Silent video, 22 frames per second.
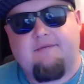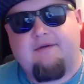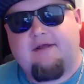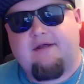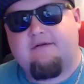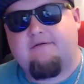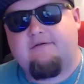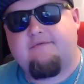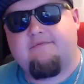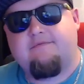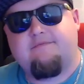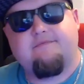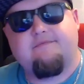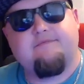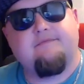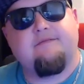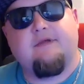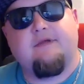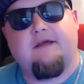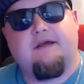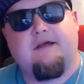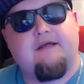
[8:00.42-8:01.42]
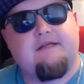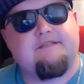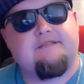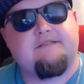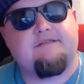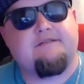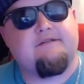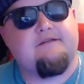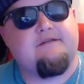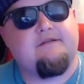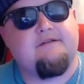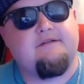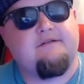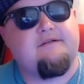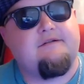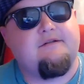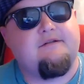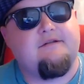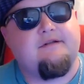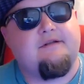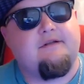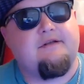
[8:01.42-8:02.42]
man. Yeah, that's
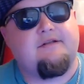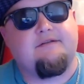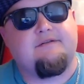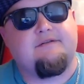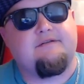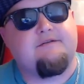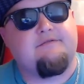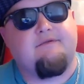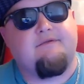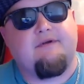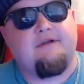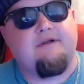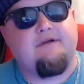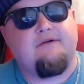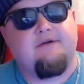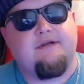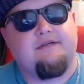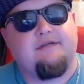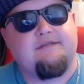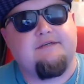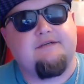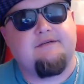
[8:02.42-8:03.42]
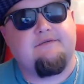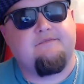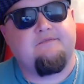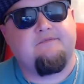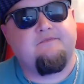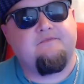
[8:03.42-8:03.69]
that's fucking crazy.